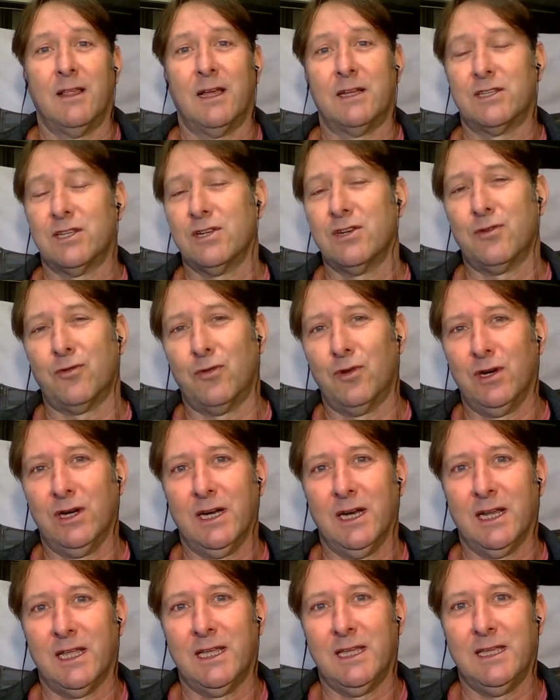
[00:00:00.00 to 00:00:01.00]
It didn't
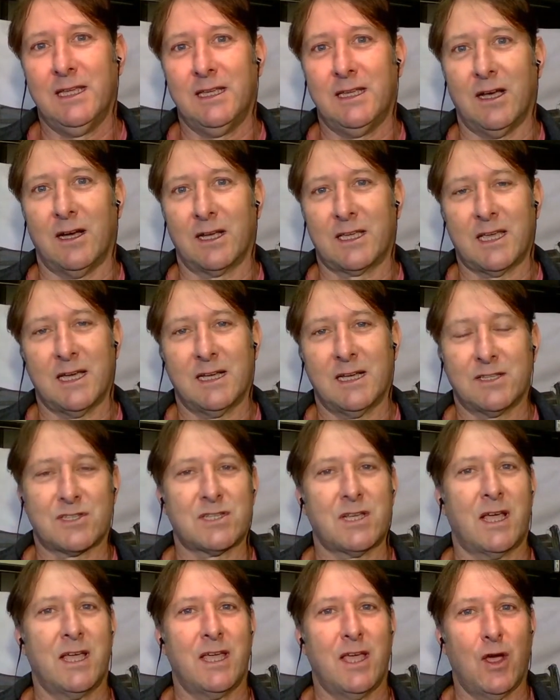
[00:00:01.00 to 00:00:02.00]
really, I can't
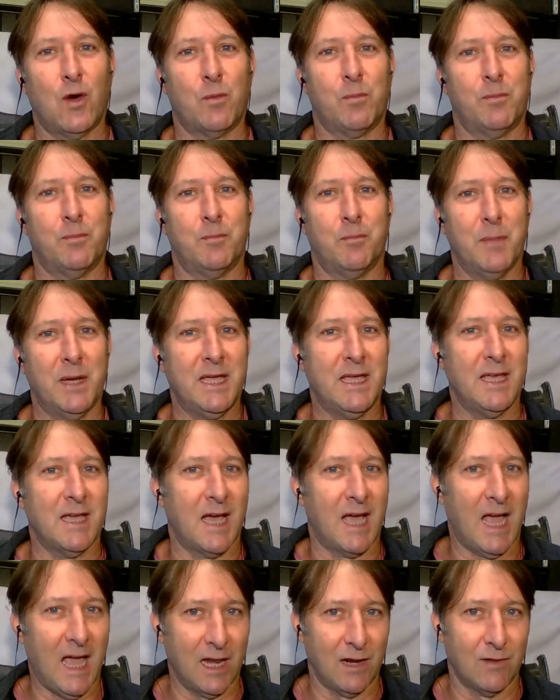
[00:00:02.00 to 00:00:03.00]
say, help me
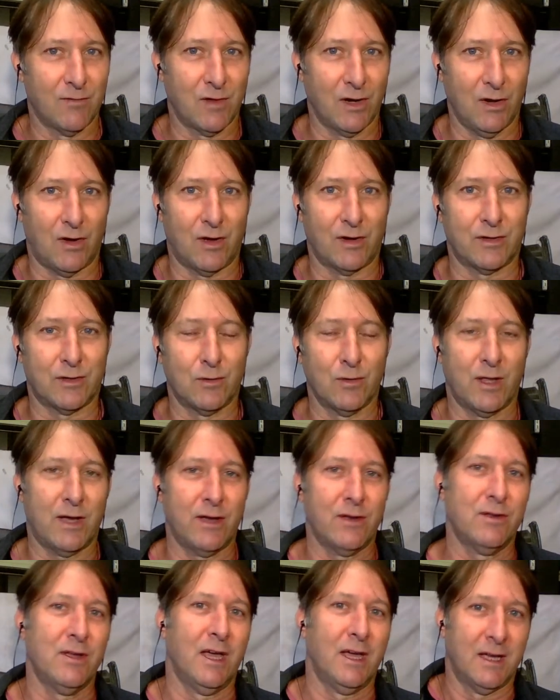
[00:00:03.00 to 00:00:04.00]
a hell of a lot,
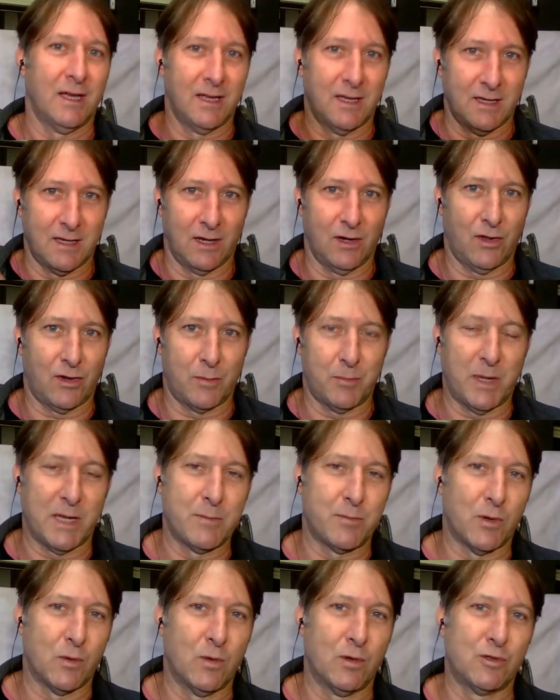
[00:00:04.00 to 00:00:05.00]
although a lot of
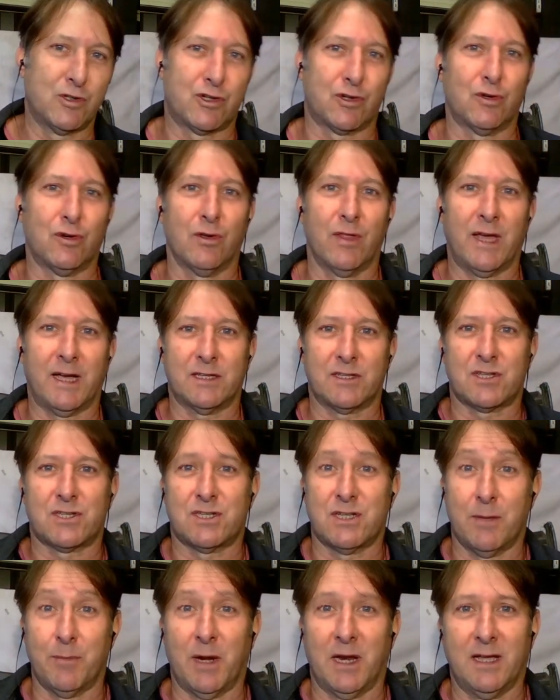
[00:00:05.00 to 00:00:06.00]
people will draw that
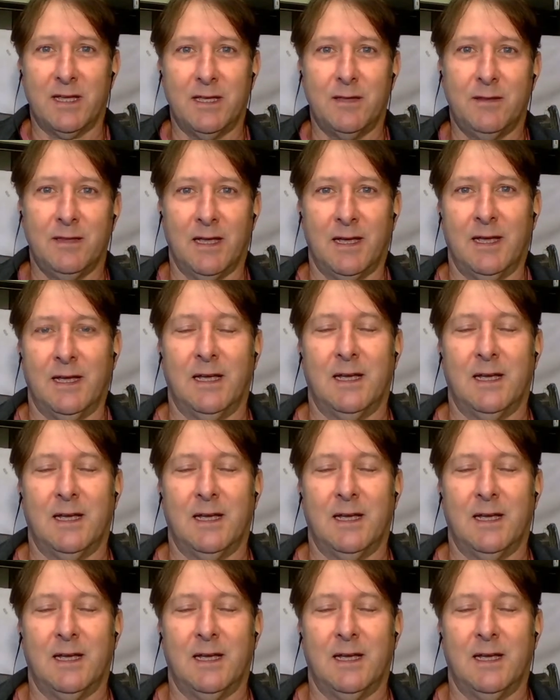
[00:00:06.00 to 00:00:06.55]
simile,